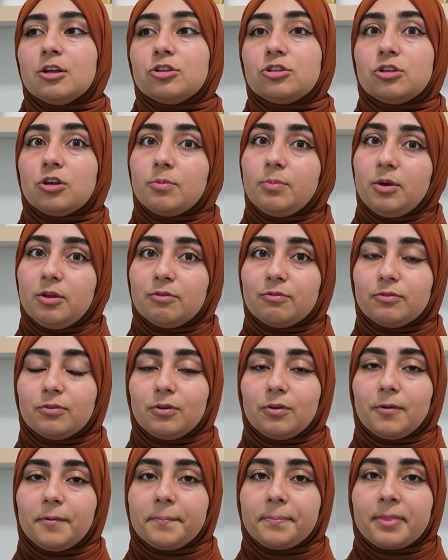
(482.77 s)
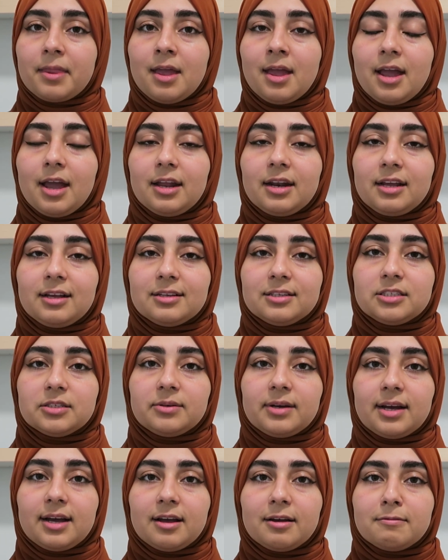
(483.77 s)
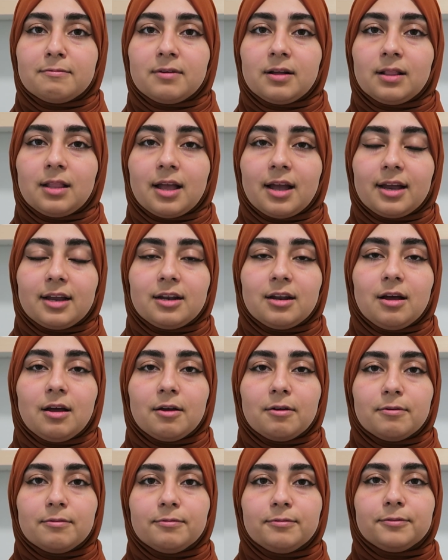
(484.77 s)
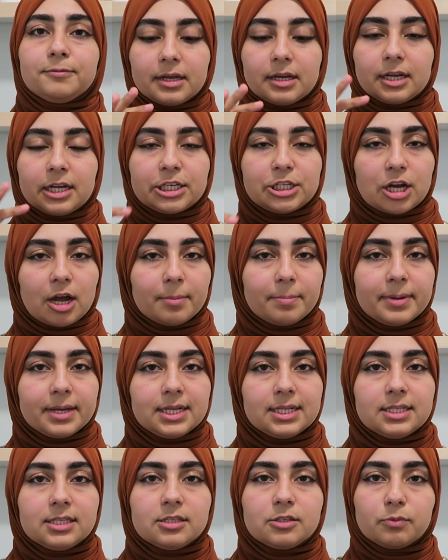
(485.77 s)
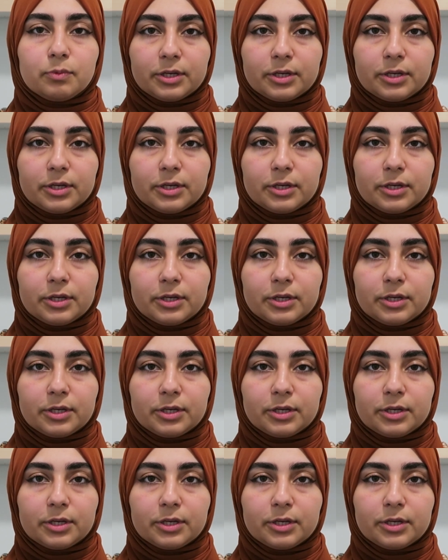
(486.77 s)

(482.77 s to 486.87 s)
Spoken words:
So beautiful. And I also have a line of hijab pins,